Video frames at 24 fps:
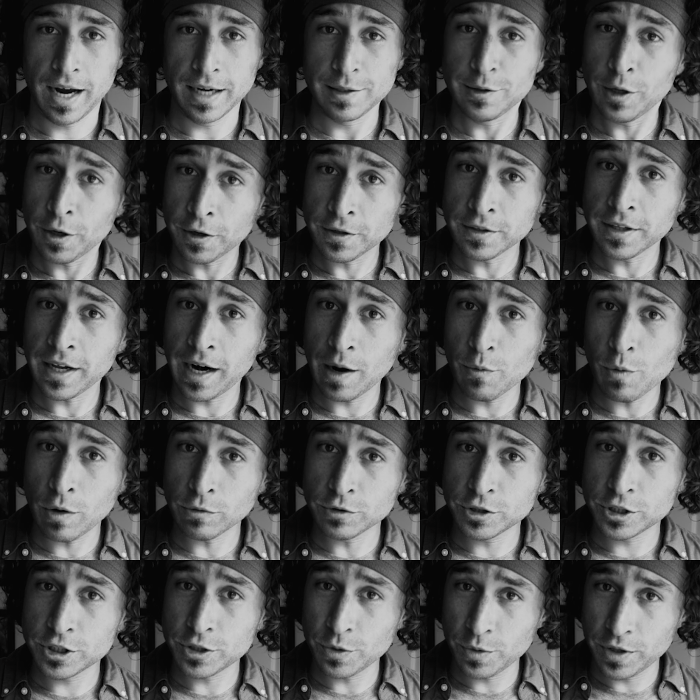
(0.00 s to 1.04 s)
I learned that I
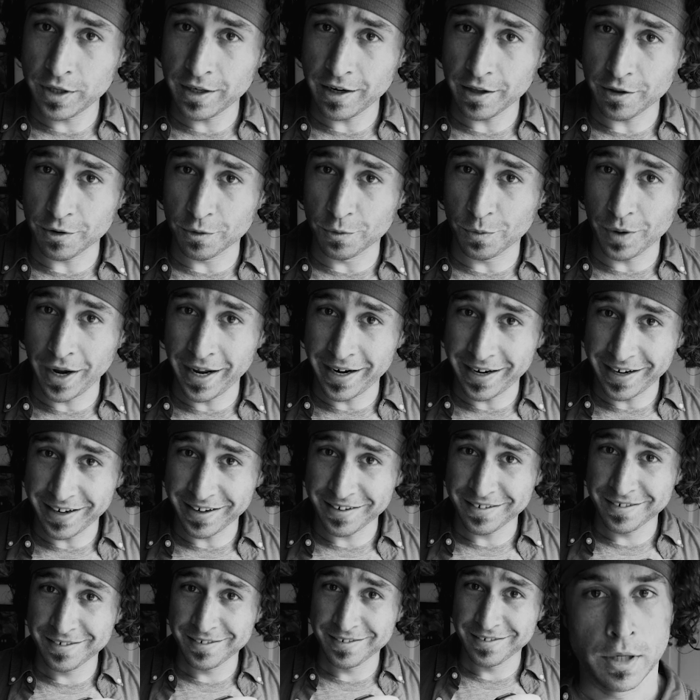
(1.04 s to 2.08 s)
won't shoot another wedding,
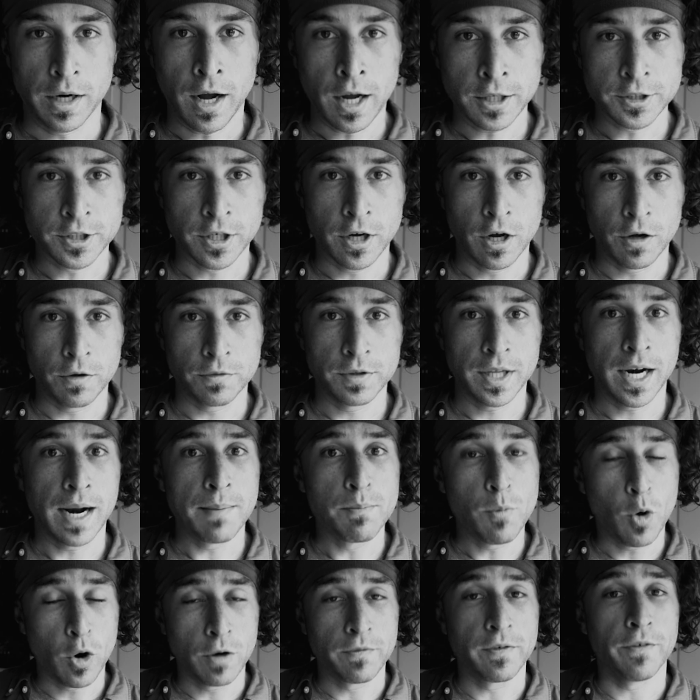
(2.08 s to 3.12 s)
but also that I'm
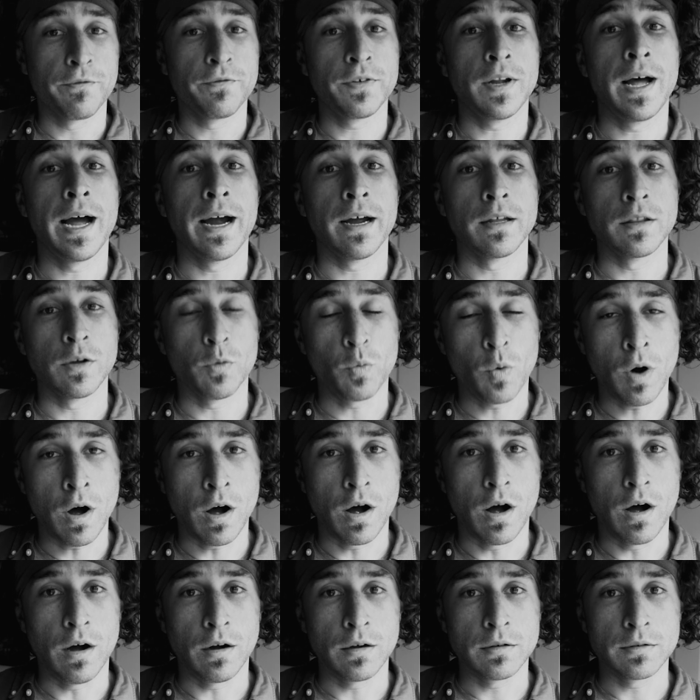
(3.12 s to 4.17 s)
more of a fly on the
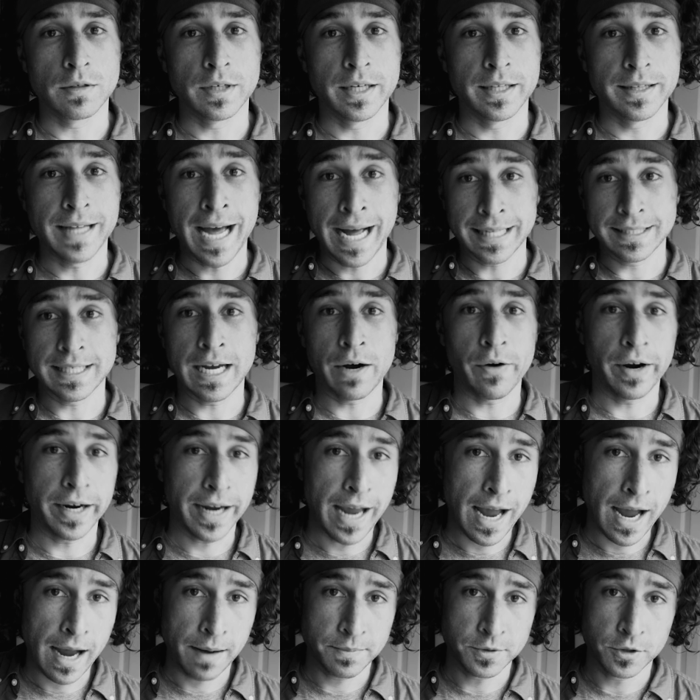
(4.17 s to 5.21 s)
wall, and that's how I
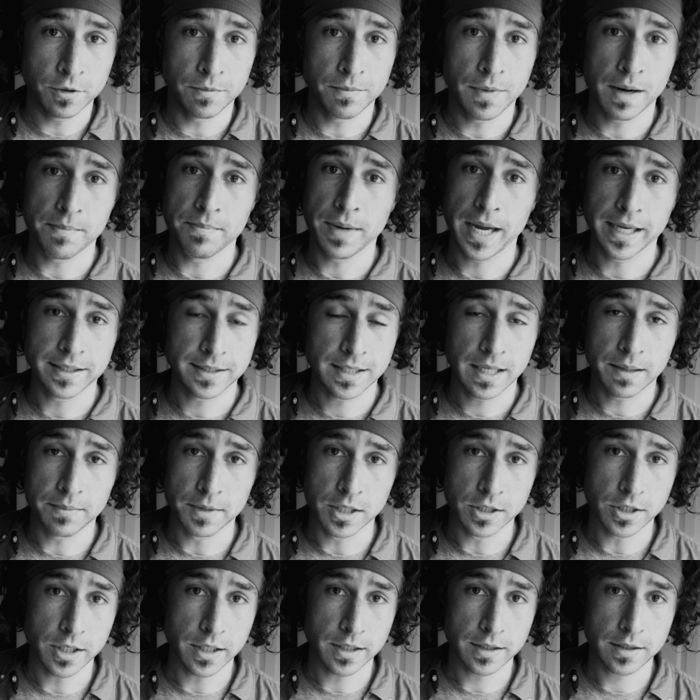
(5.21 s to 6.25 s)
capture my best
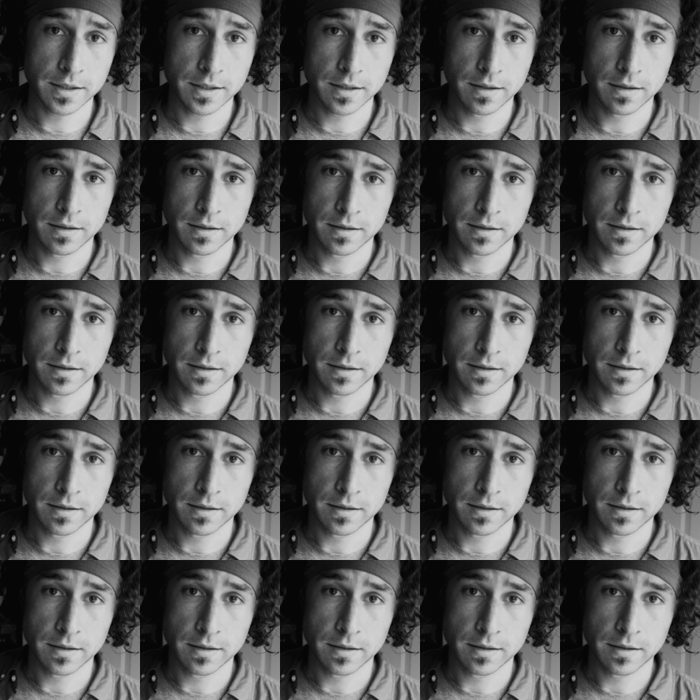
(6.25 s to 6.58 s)
images.